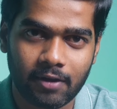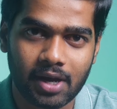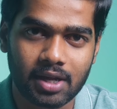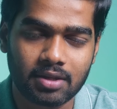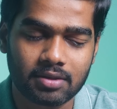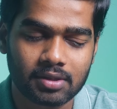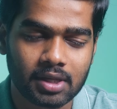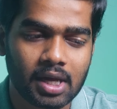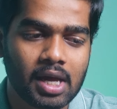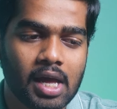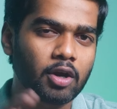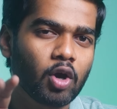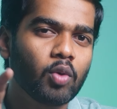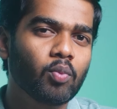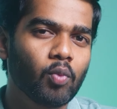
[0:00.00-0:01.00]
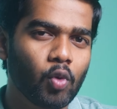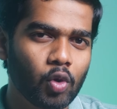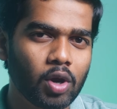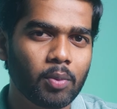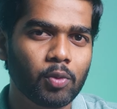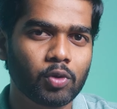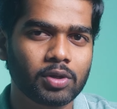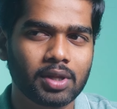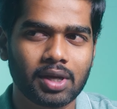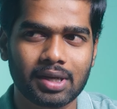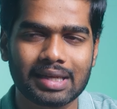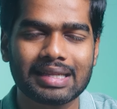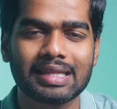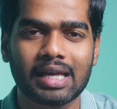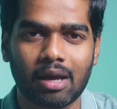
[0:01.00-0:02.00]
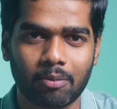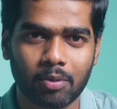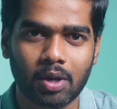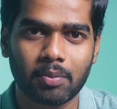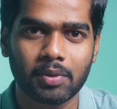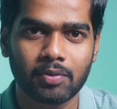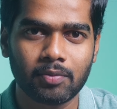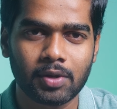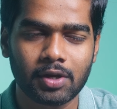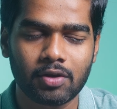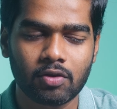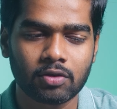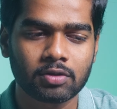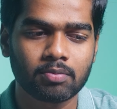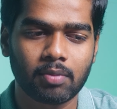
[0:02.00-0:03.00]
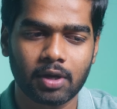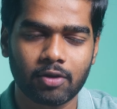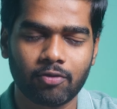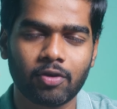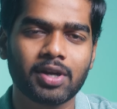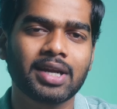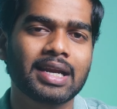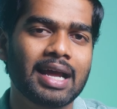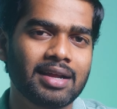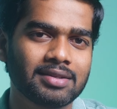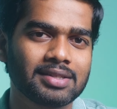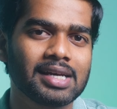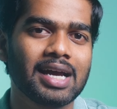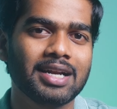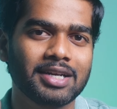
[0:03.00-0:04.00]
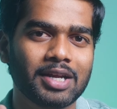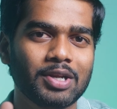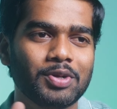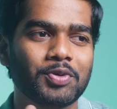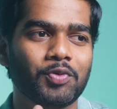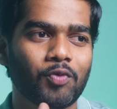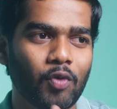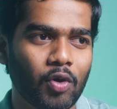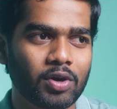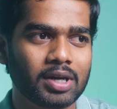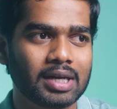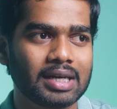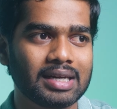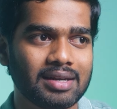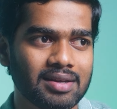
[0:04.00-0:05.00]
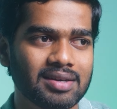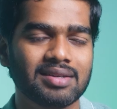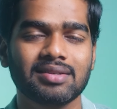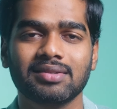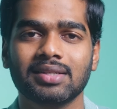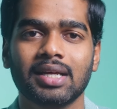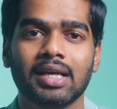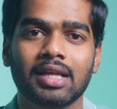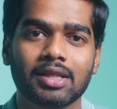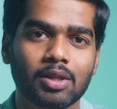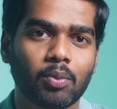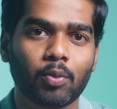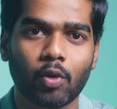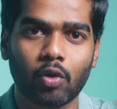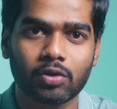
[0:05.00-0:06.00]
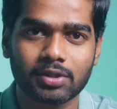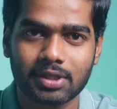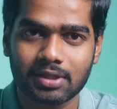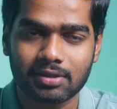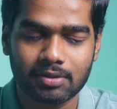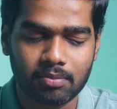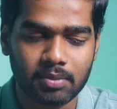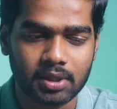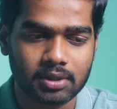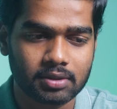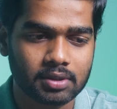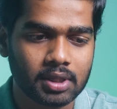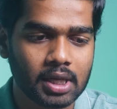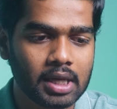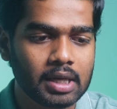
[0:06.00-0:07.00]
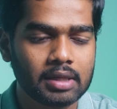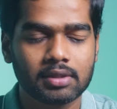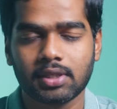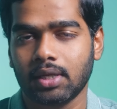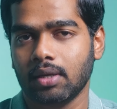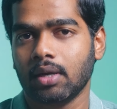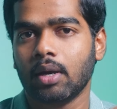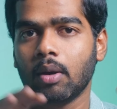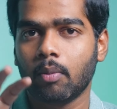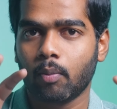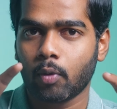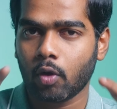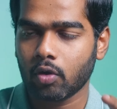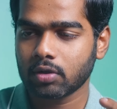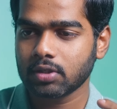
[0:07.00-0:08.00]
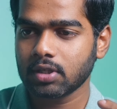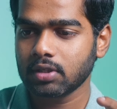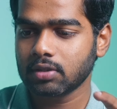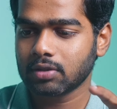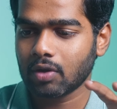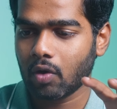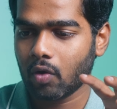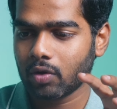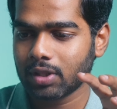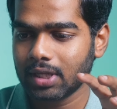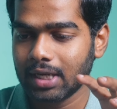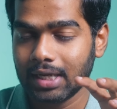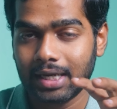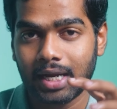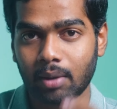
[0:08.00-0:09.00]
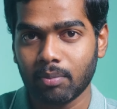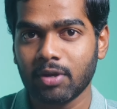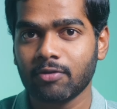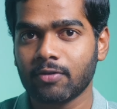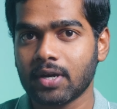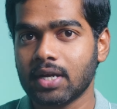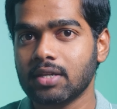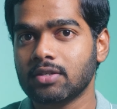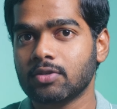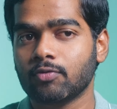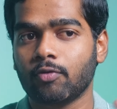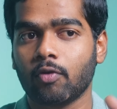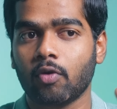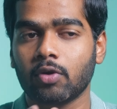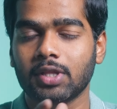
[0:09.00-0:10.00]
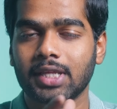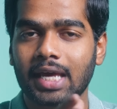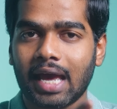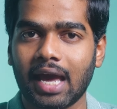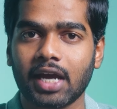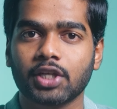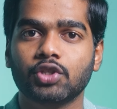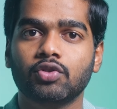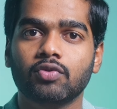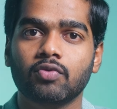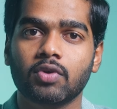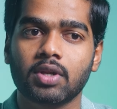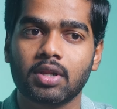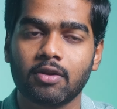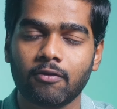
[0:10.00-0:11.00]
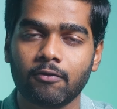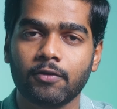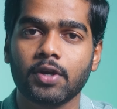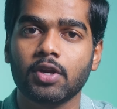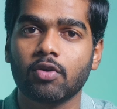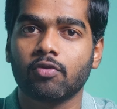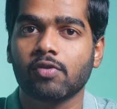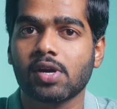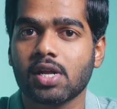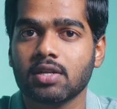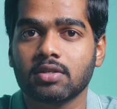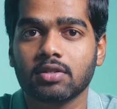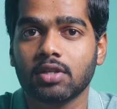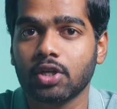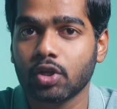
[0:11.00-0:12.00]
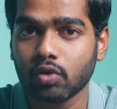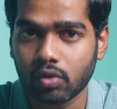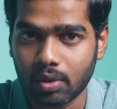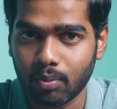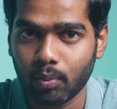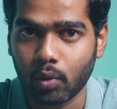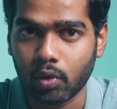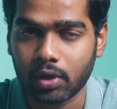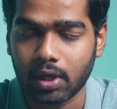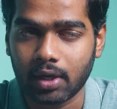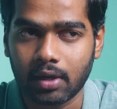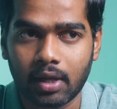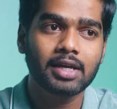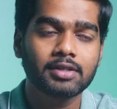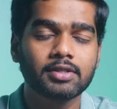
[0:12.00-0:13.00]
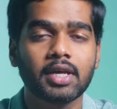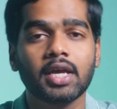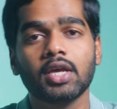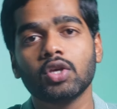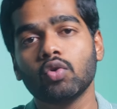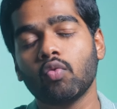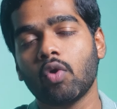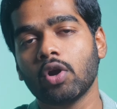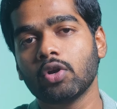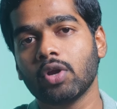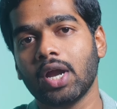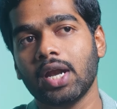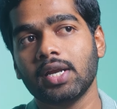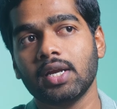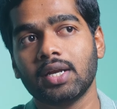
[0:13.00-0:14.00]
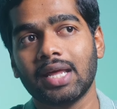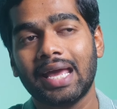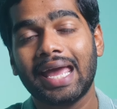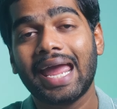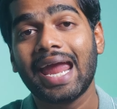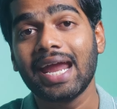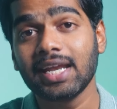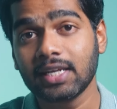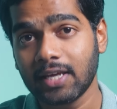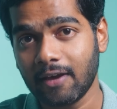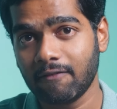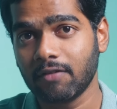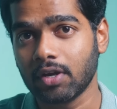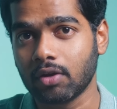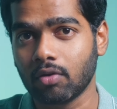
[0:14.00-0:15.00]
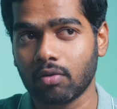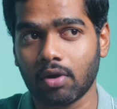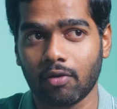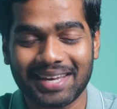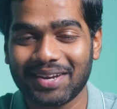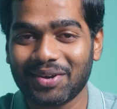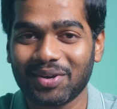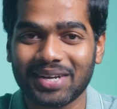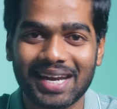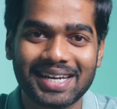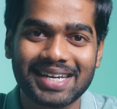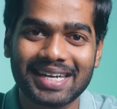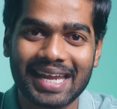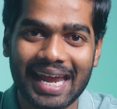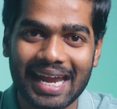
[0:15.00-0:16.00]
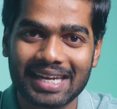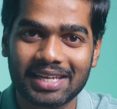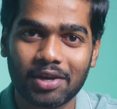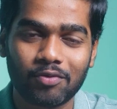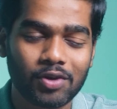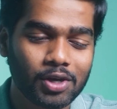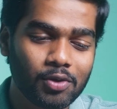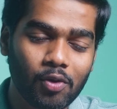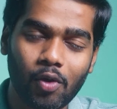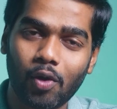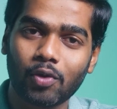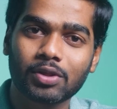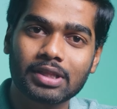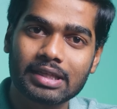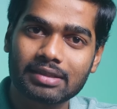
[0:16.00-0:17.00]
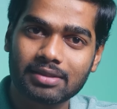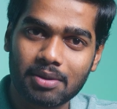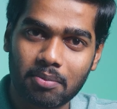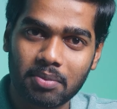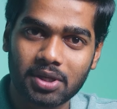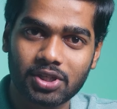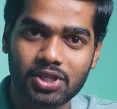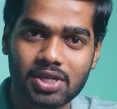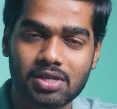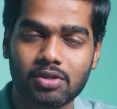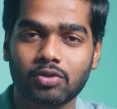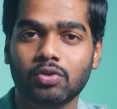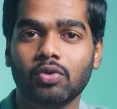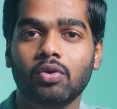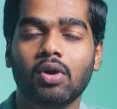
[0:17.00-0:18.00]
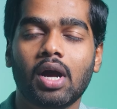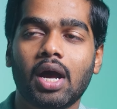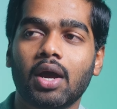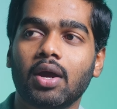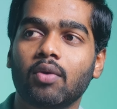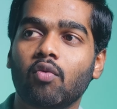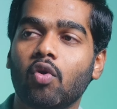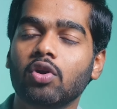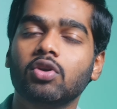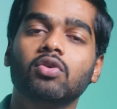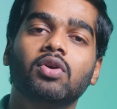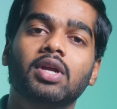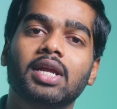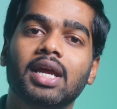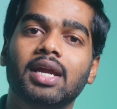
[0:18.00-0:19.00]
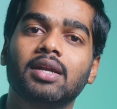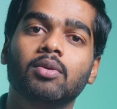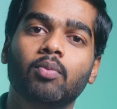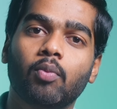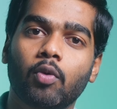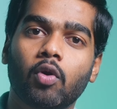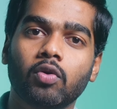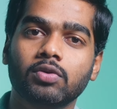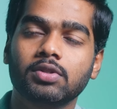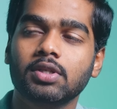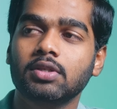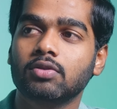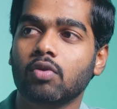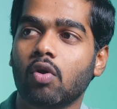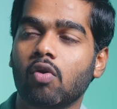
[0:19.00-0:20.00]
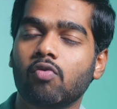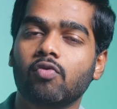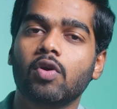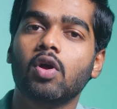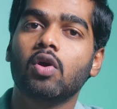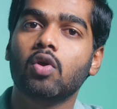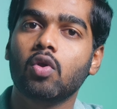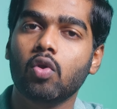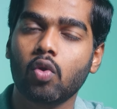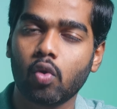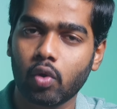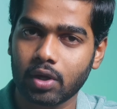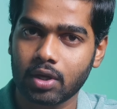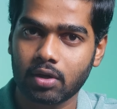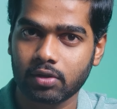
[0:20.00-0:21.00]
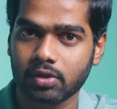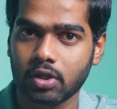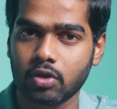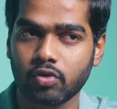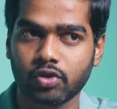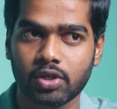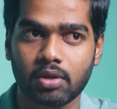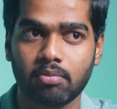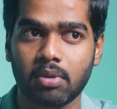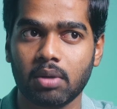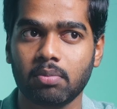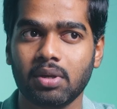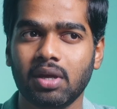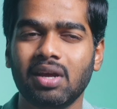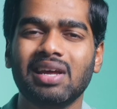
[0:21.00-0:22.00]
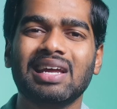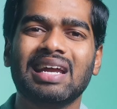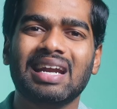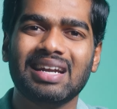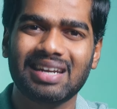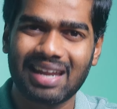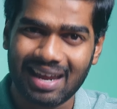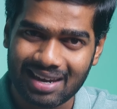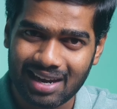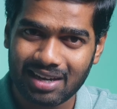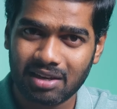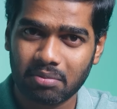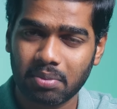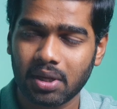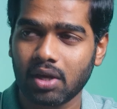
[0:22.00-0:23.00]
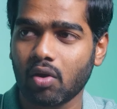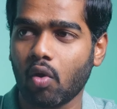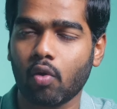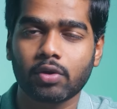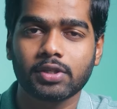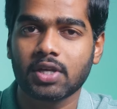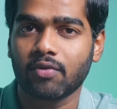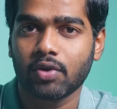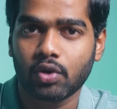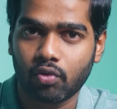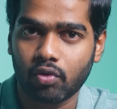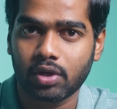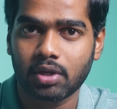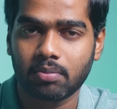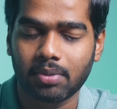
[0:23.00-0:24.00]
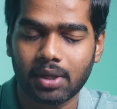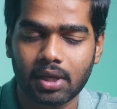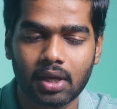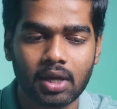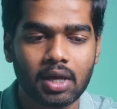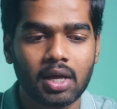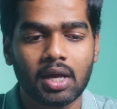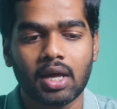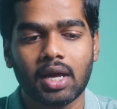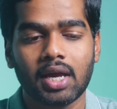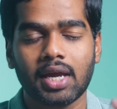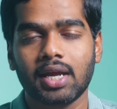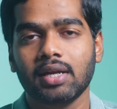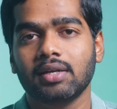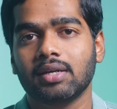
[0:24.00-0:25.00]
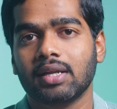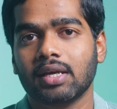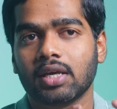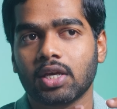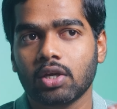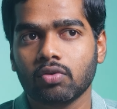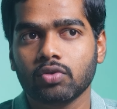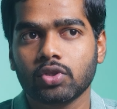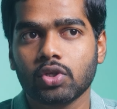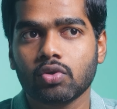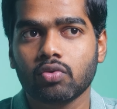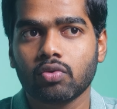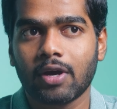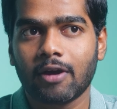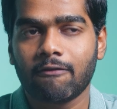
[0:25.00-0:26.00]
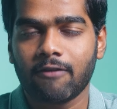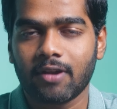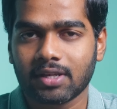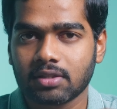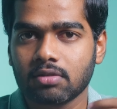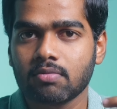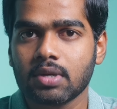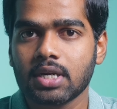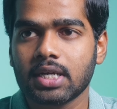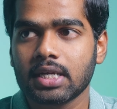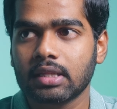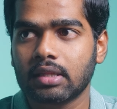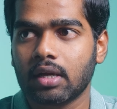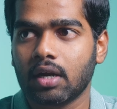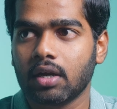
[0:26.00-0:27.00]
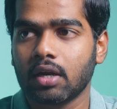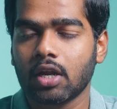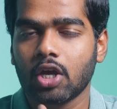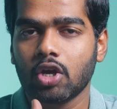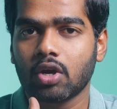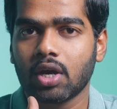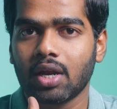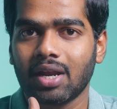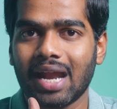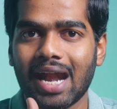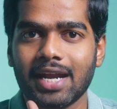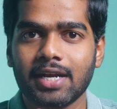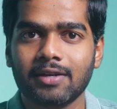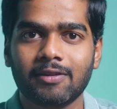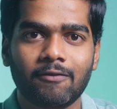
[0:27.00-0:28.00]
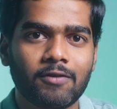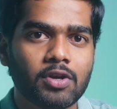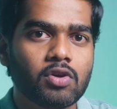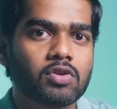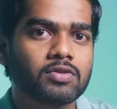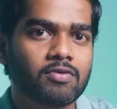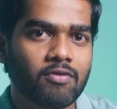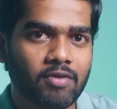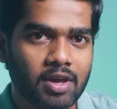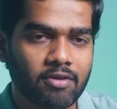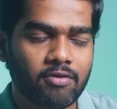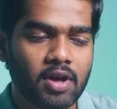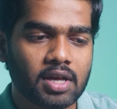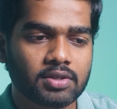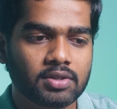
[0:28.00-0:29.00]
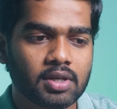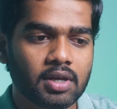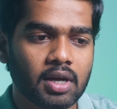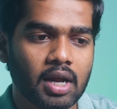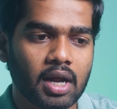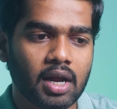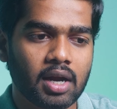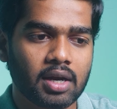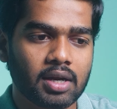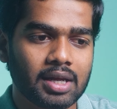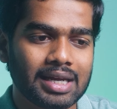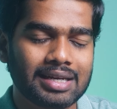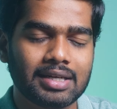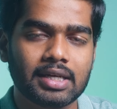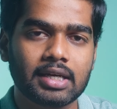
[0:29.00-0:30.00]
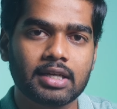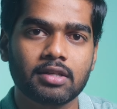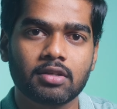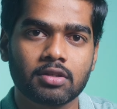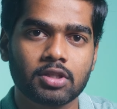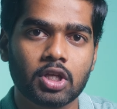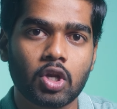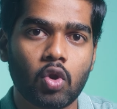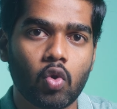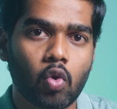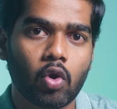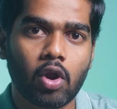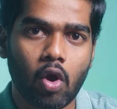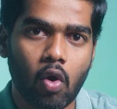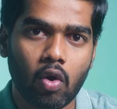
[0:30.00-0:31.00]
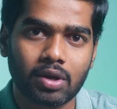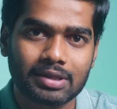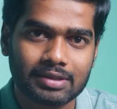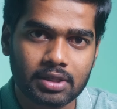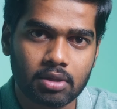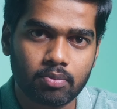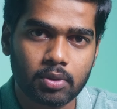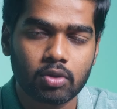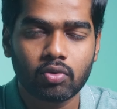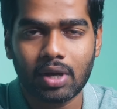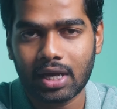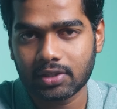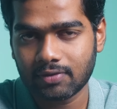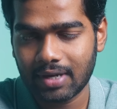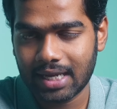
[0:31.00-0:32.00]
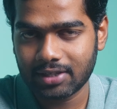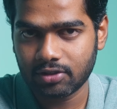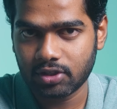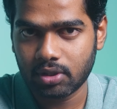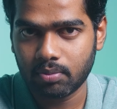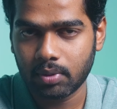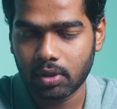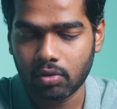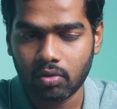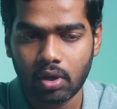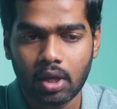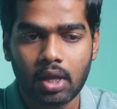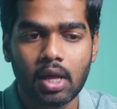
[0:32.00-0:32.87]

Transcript: files. I'll talk more about that in the upcoming videos, but for a glance I'll tell you what does the proxies means. See, proxies are the dummy files for the actual video files that you imported. Let's say you want to edit 8K video. I cannot edit 8K video on this machine, so I want to create proxies of lower resolution, maybe 1080p or 720p. It gives you a flexibility that you can edit the videos way faster, and it decreases the load on CPU as well as GPU.